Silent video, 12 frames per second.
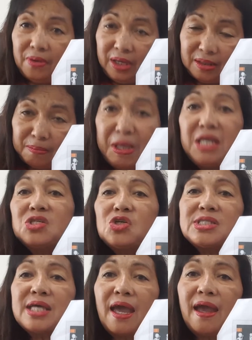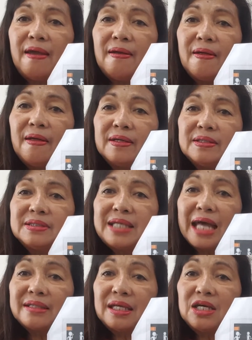It means to say
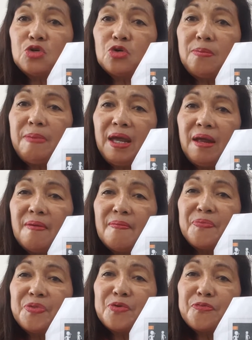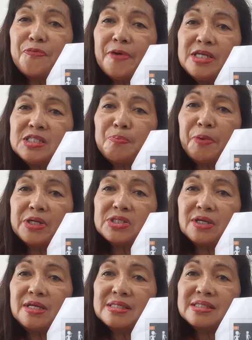that it could be the first
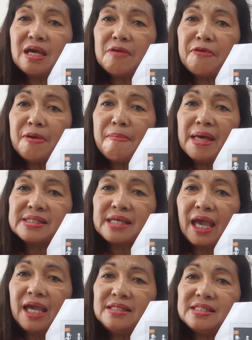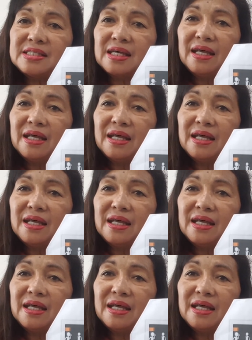person is giving message